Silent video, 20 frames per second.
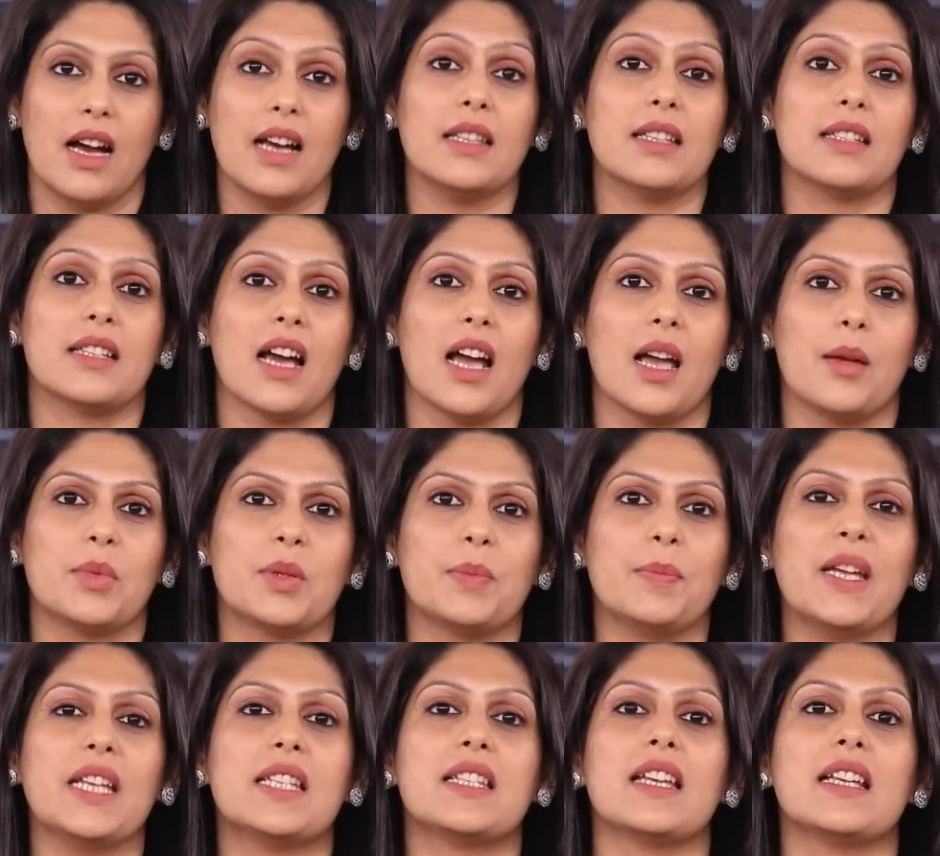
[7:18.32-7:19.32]
Other times,
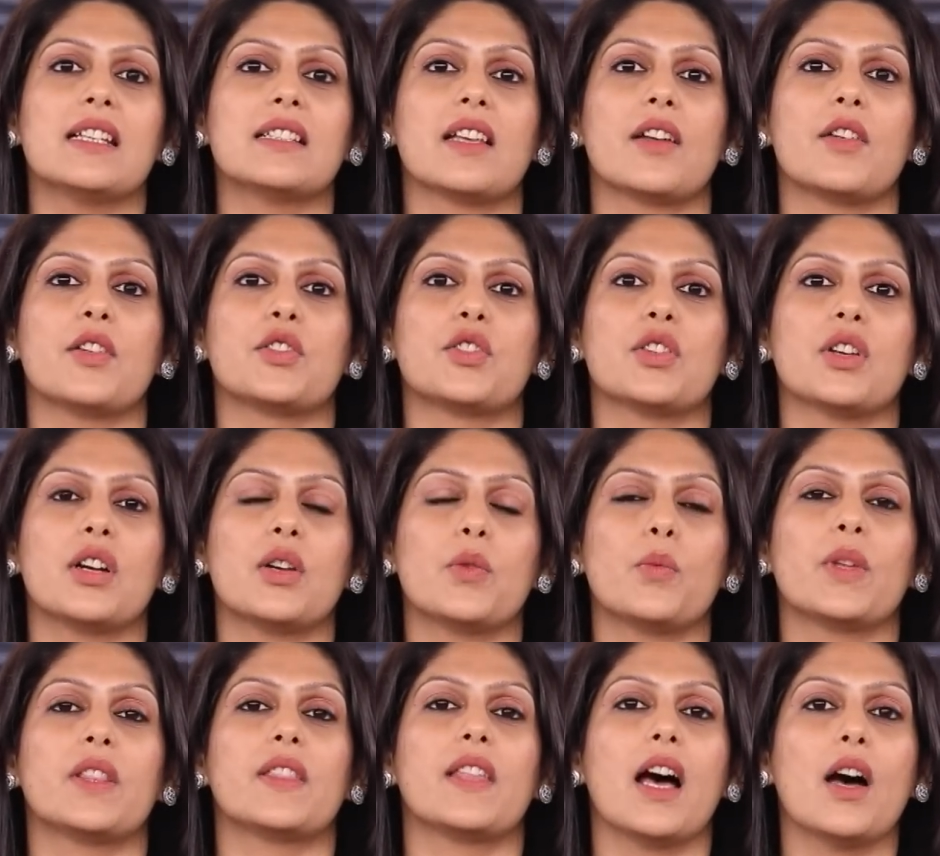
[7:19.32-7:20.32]
meetings are
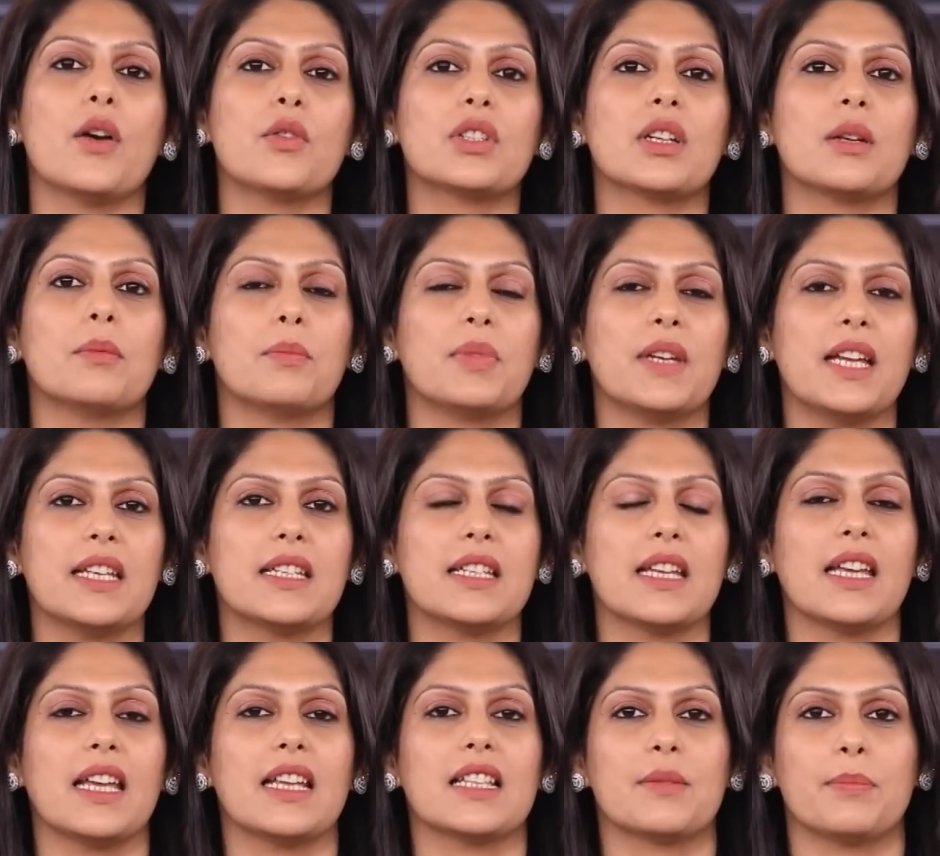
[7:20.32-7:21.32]
adjourned without
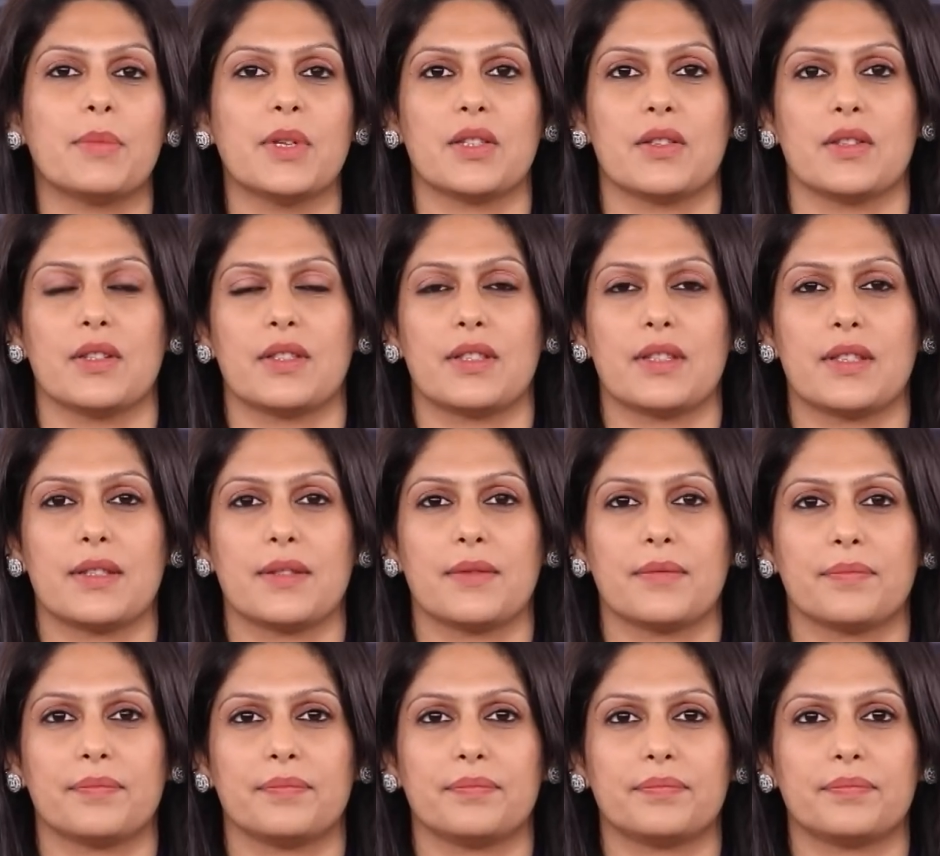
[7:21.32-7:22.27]
completing its business,